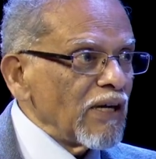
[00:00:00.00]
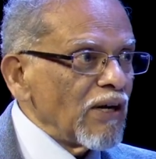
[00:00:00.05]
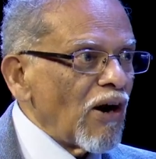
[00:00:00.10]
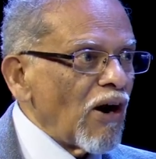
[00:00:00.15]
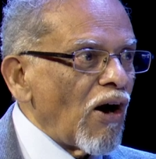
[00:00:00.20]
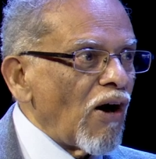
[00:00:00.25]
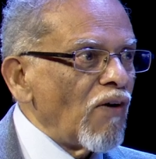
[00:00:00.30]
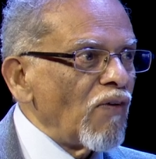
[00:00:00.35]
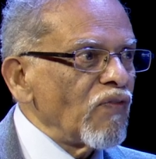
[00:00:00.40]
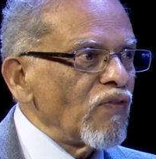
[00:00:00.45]

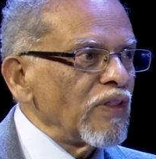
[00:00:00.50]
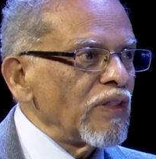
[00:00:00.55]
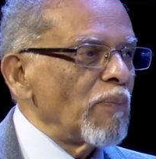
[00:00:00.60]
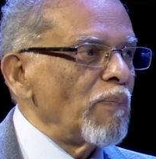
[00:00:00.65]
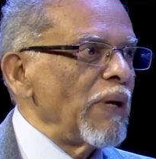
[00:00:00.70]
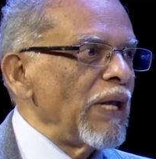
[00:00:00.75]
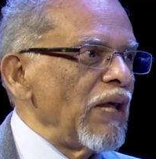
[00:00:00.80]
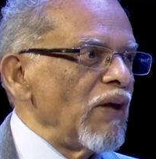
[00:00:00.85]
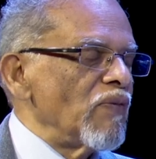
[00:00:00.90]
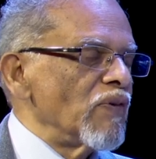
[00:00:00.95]
of the
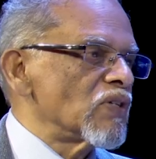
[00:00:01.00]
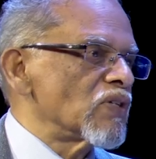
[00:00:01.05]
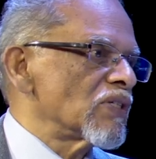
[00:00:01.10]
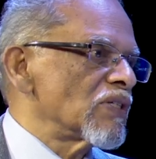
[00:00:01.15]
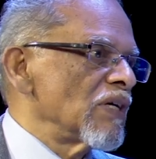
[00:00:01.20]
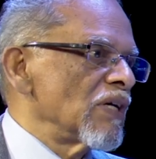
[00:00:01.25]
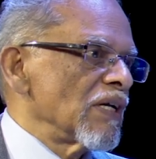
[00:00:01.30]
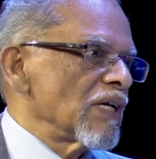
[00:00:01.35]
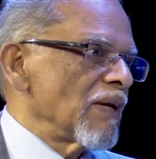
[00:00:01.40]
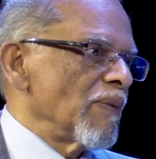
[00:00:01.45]

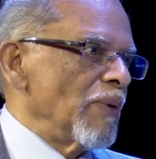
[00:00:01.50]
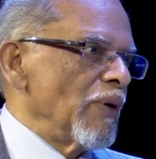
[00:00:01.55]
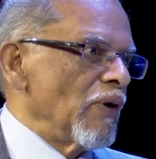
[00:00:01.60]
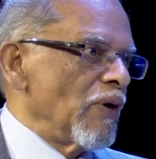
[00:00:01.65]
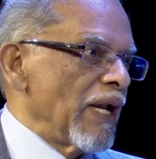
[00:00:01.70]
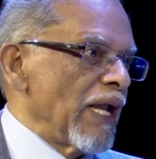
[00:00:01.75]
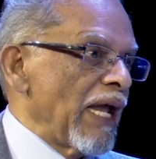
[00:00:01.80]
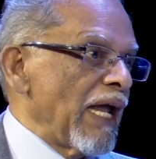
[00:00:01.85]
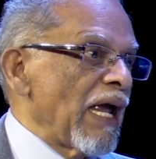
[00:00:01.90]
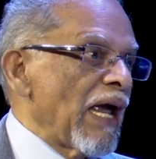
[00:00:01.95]
believers
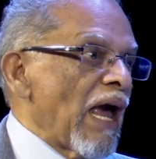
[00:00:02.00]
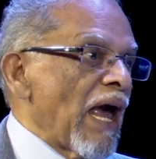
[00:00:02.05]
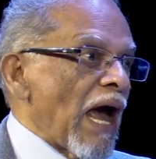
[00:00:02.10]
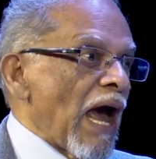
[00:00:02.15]
community